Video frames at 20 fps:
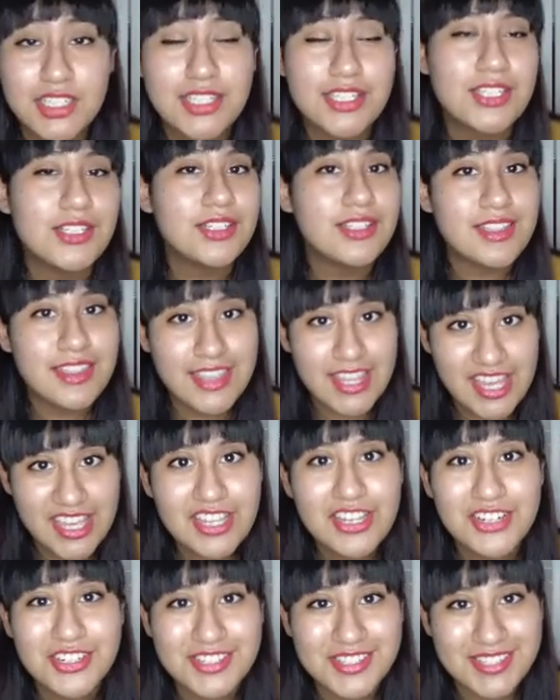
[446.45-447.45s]
You'll
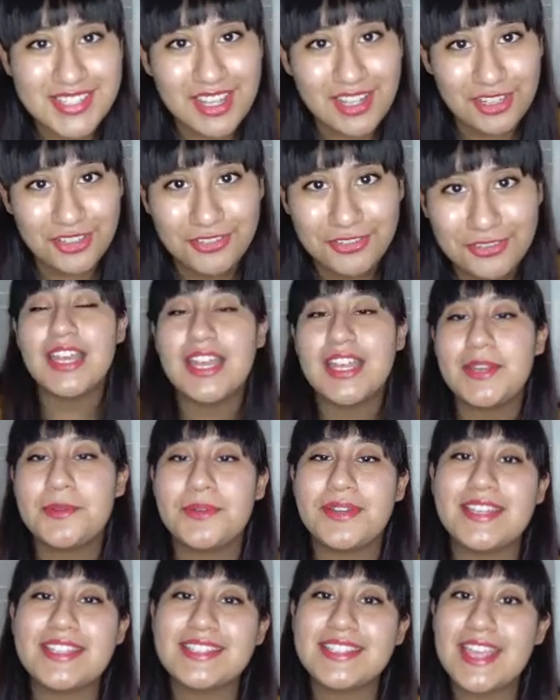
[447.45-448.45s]
thank yourself.
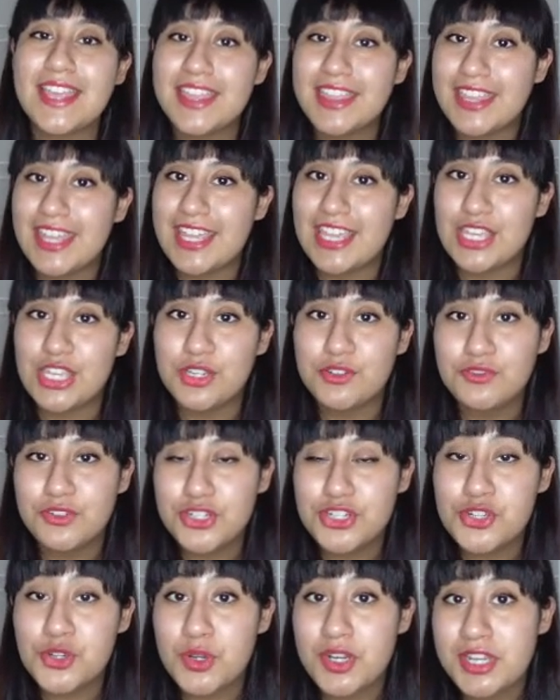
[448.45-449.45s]
Anyways, thank you for
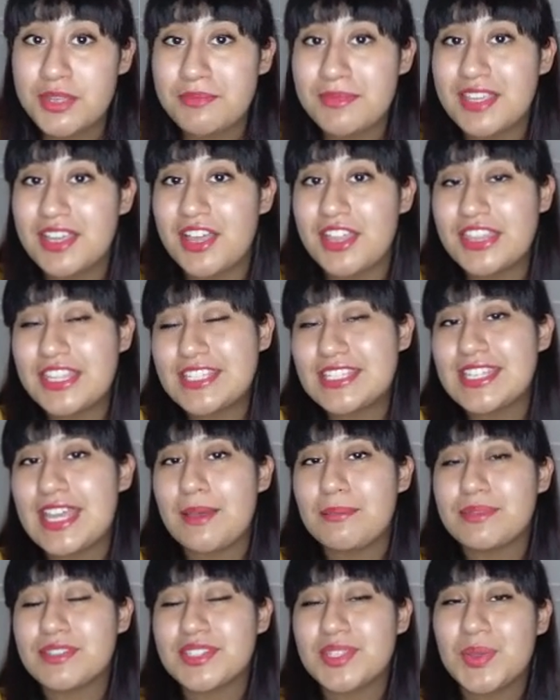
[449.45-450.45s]
joining me on this
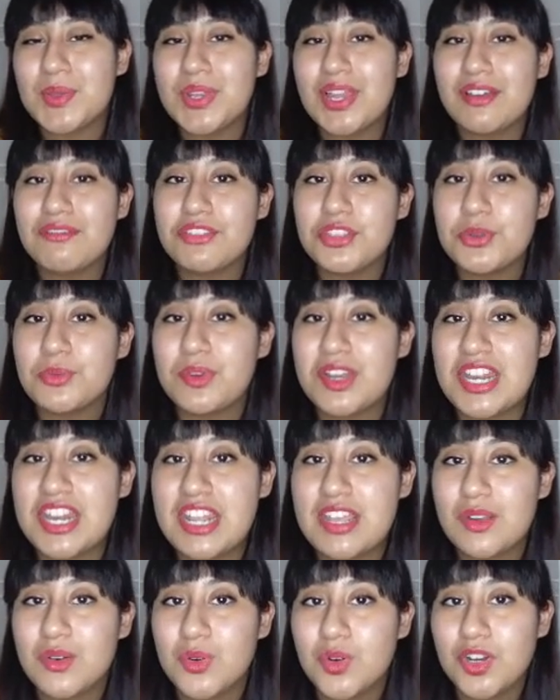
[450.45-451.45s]
episode of The
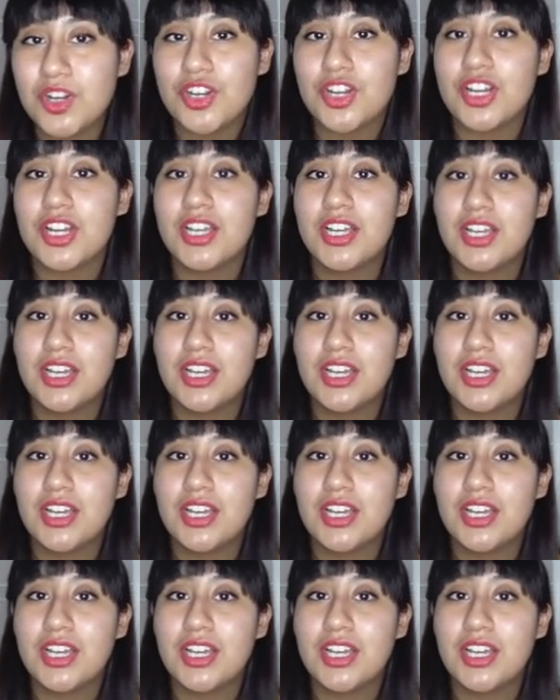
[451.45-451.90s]
Rainy Corner